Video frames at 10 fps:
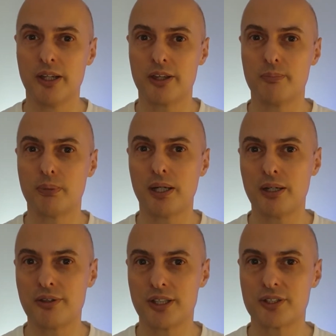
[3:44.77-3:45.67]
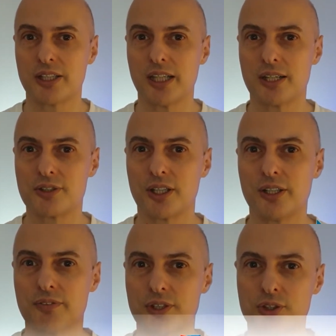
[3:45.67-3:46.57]
the path it takes
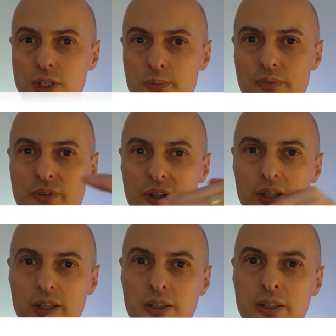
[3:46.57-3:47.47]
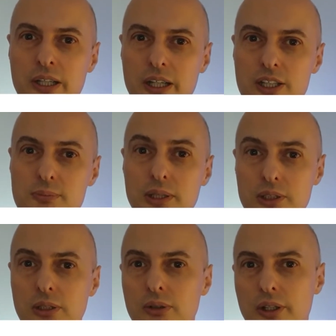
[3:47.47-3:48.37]
over the top of the car is
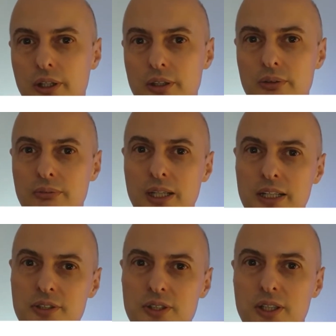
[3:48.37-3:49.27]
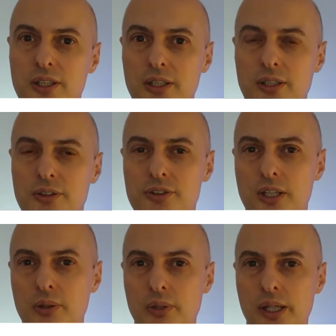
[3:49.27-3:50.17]
much longer than under the car,
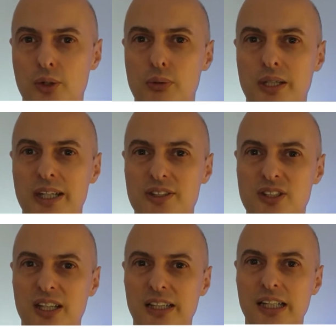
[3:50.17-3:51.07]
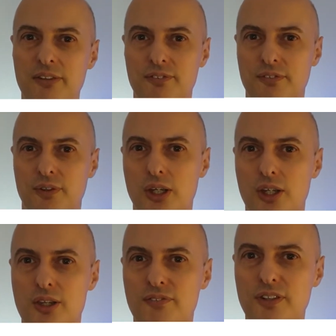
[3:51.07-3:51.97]
so it creates lift.
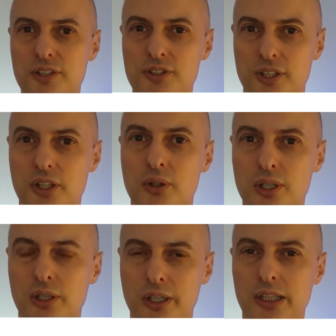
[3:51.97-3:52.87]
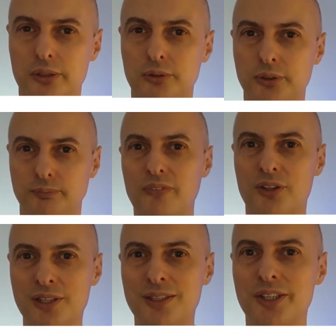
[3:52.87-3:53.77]
The faster your car goes,
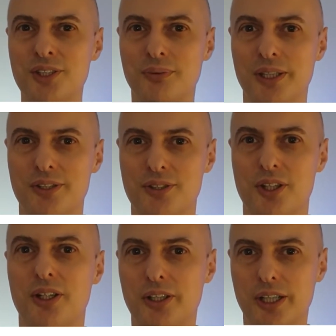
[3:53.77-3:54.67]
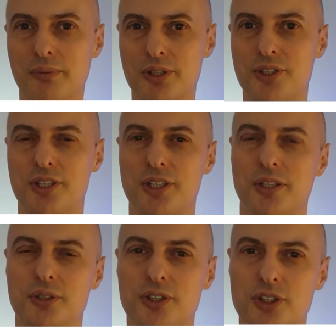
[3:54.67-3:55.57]
the lighter it is, the higher it's
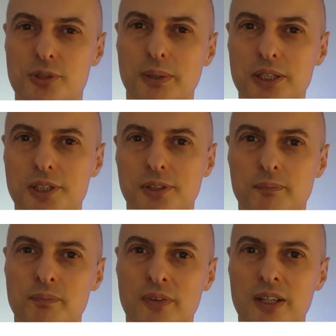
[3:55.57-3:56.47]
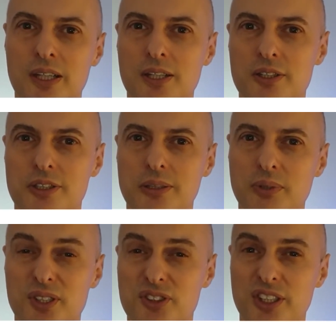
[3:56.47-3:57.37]
sitting on the suspension. So
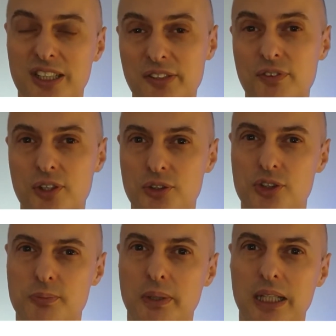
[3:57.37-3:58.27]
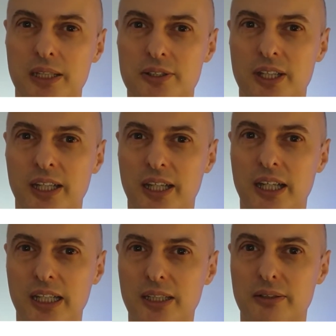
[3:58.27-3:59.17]
at significant speeds, it
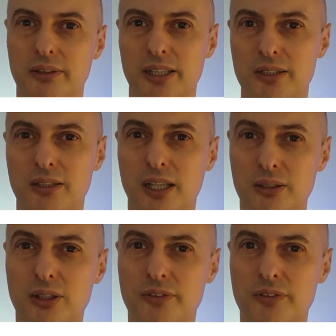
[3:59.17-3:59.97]
can, in a lot